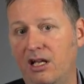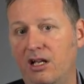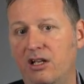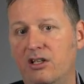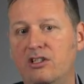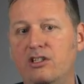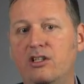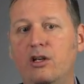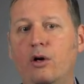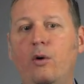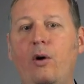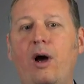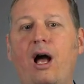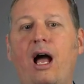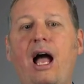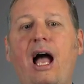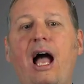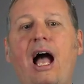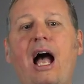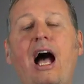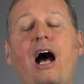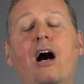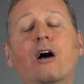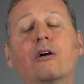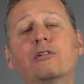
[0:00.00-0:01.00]
So
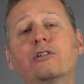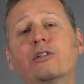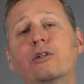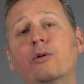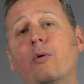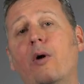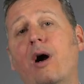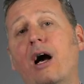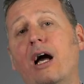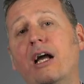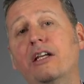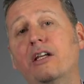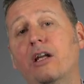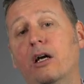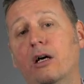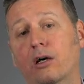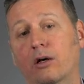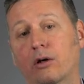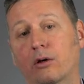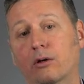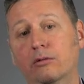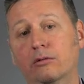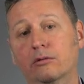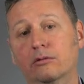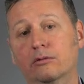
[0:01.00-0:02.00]
how do I
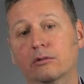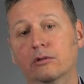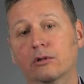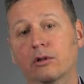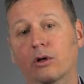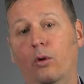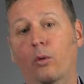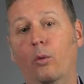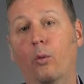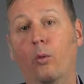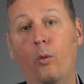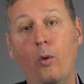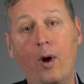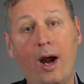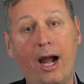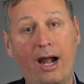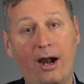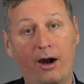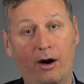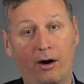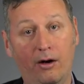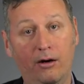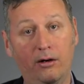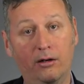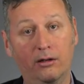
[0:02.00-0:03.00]
know
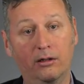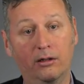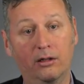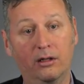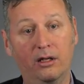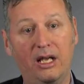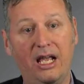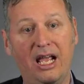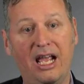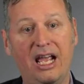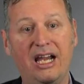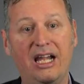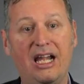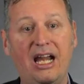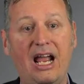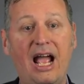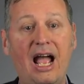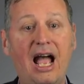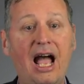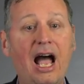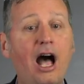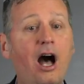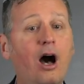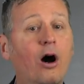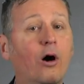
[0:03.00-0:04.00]
where and
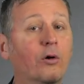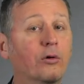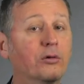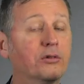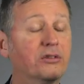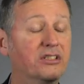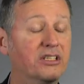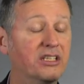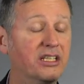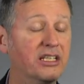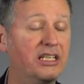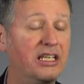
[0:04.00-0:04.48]
how to